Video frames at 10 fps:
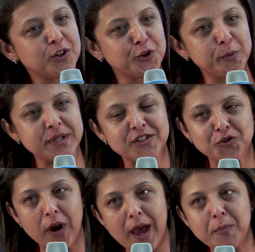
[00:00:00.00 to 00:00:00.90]
in Group B
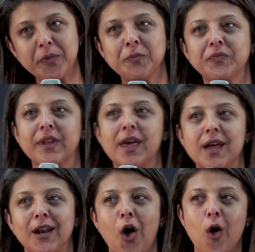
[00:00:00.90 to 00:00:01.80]
strep
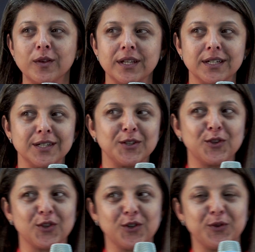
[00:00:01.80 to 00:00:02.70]
and all the
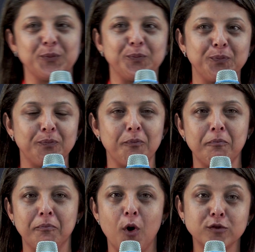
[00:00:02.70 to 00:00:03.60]

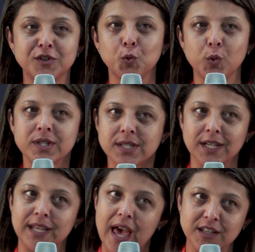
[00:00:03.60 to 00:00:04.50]
most
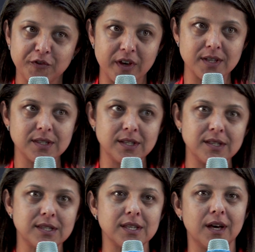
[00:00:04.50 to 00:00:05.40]
recent
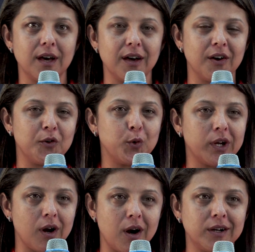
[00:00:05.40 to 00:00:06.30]
advances
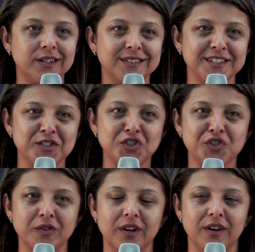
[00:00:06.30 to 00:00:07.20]
regarding this
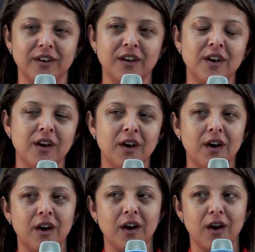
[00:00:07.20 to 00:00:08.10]

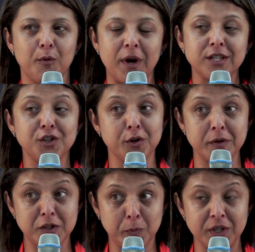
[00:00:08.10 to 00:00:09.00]

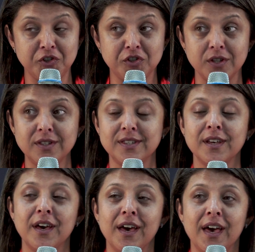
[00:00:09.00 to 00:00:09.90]
bacterial species,
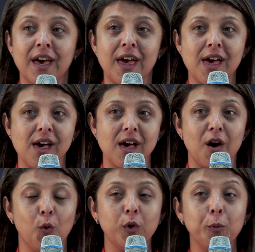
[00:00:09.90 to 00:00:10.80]

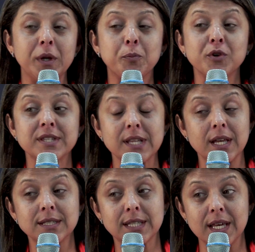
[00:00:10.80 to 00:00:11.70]
will be
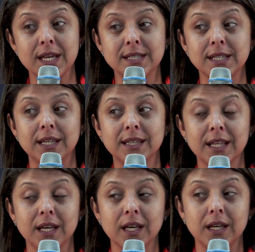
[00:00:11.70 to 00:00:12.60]
presented in the